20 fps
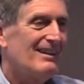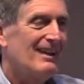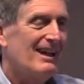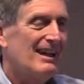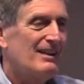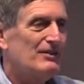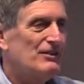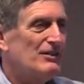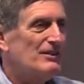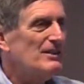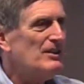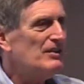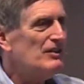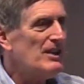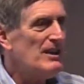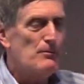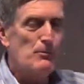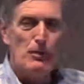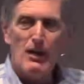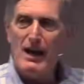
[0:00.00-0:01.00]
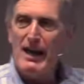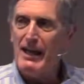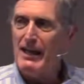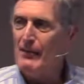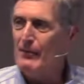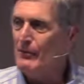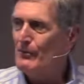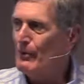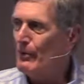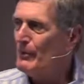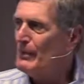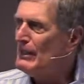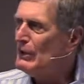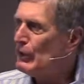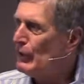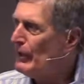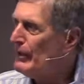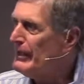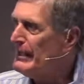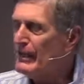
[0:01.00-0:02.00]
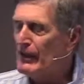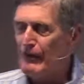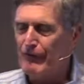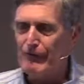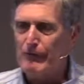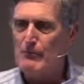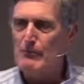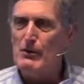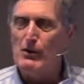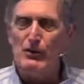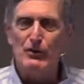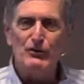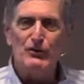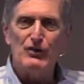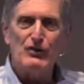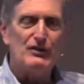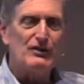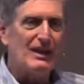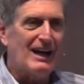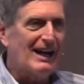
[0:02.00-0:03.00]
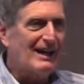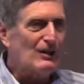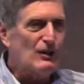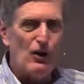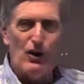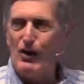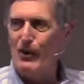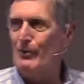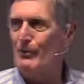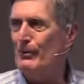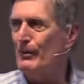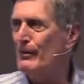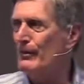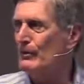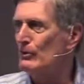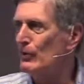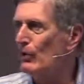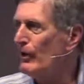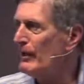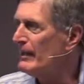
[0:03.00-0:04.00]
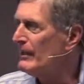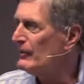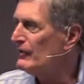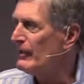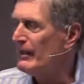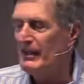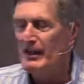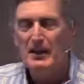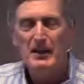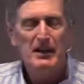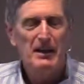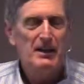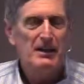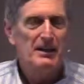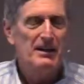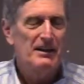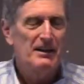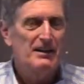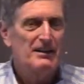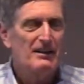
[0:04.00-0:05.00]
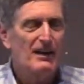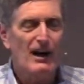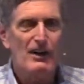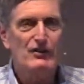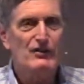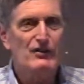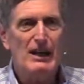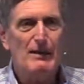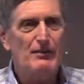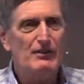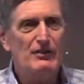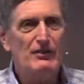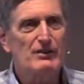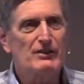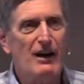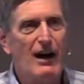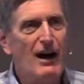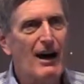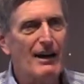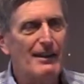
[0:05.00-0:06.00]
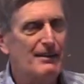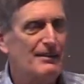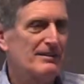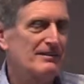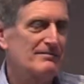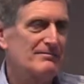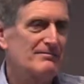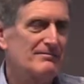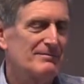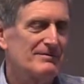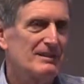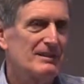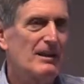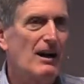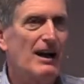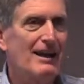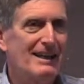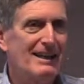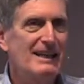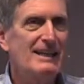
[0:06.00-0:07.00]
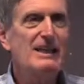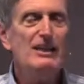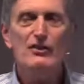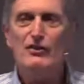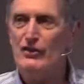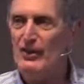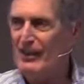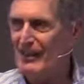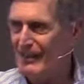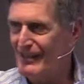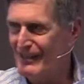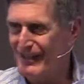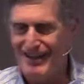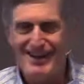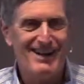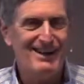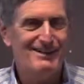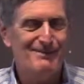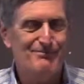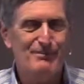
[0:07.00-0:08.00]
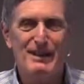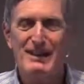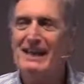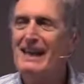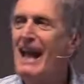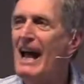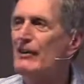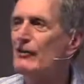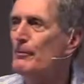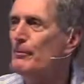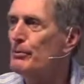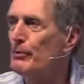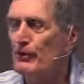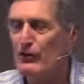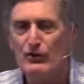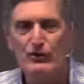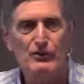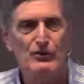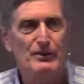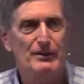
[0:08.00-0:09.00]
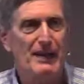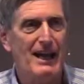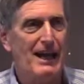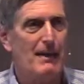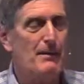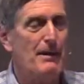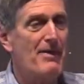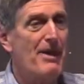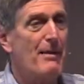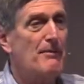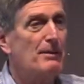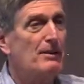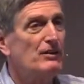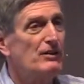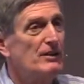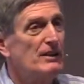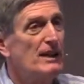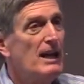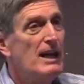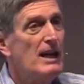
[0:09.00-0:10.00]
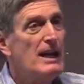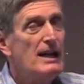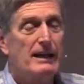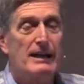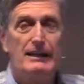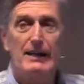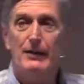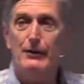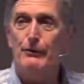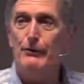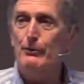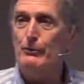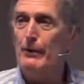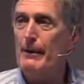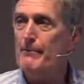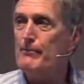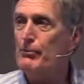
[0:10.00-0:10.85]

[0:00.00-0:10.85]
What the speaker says: And in the same way, what we learn here from Moses' dialogue with the Lord is that God's name isn't God. God is God, but he has a personal name, and that means he can enter into a